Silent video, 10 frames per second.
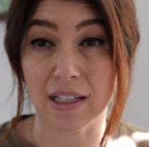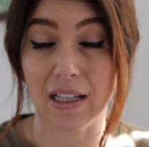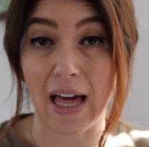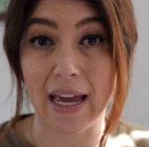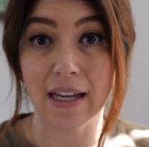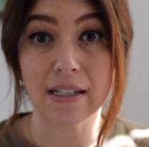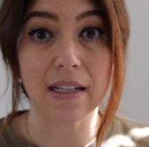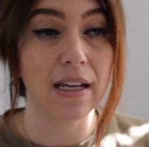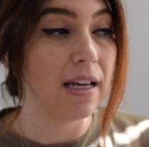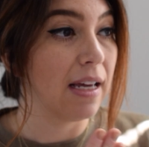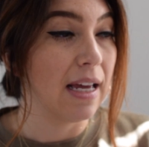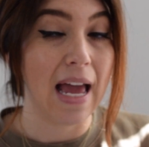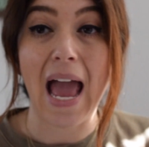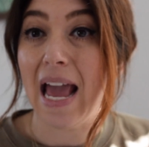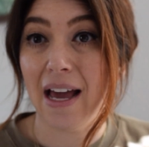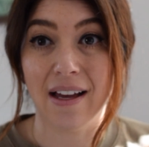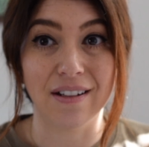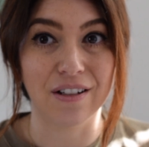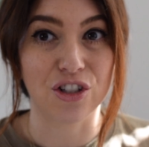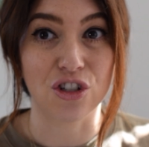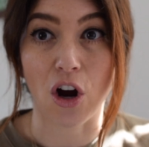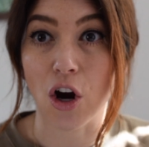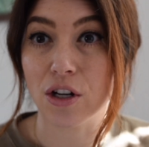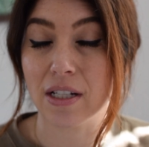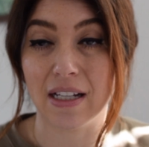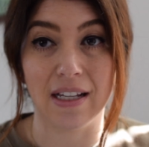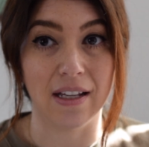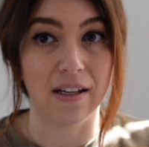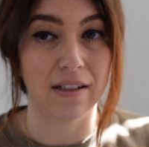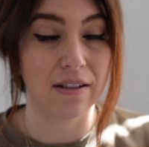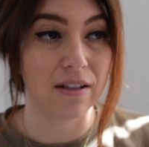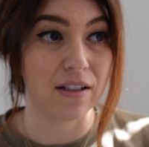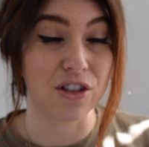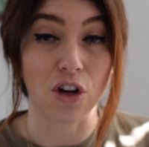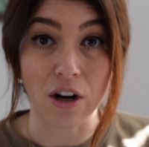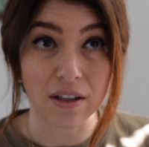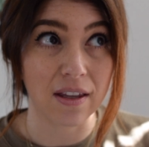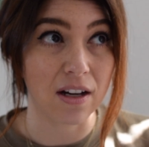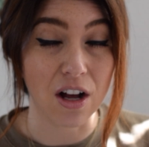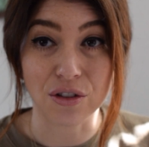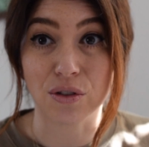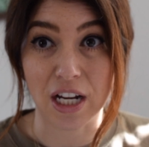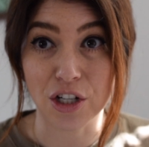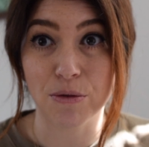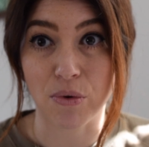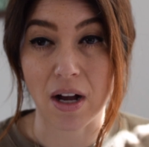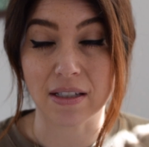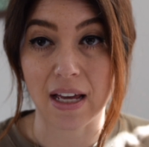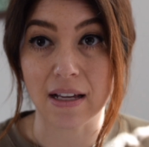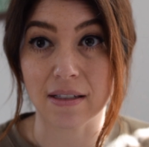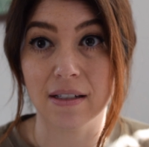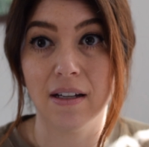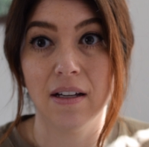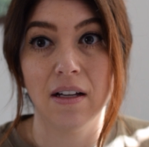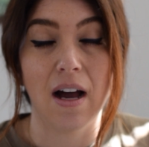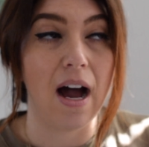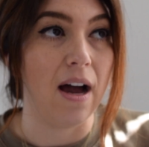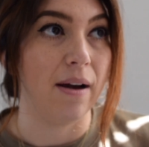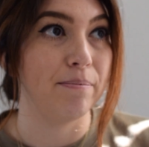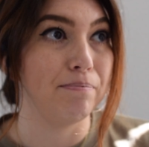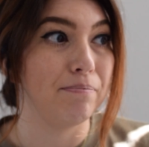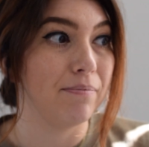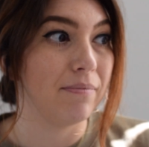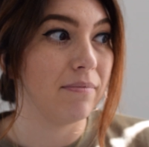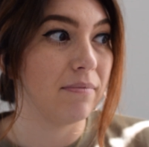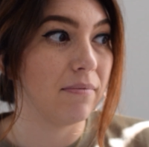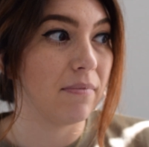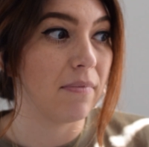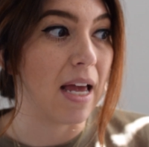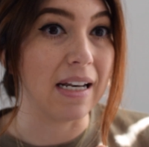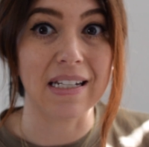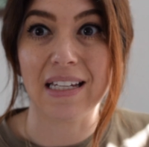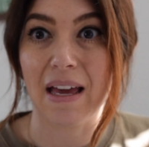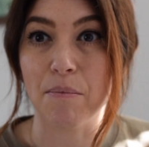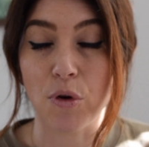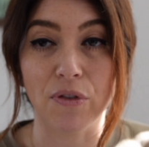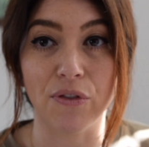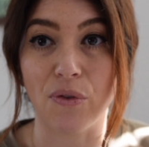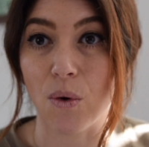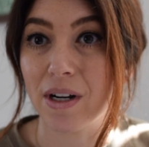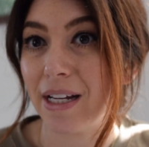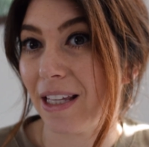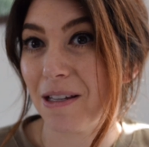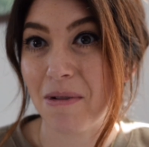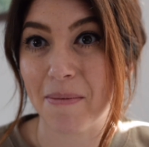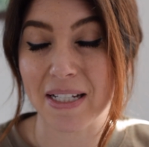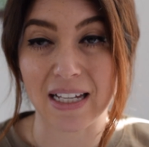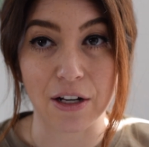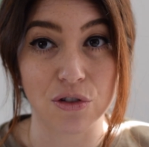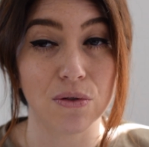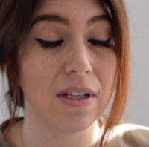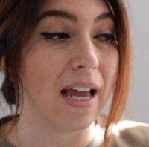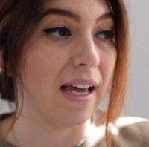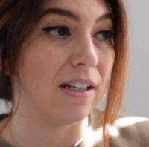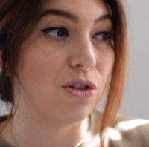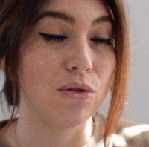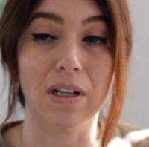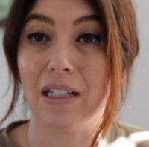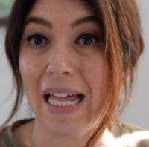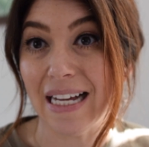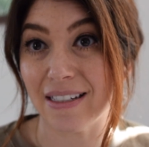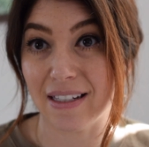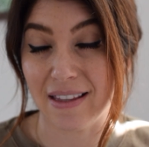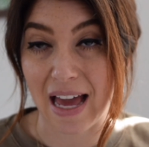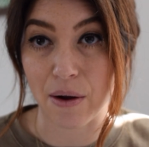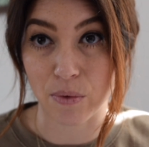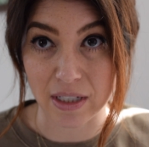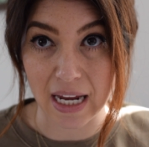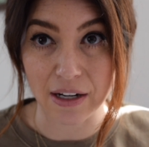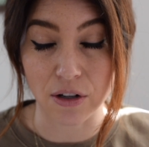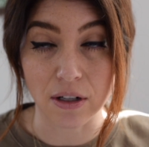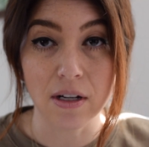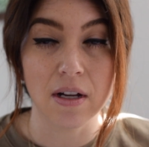client and start the consultation process, and to get moving forward and get them on my schedule and to collect that retainer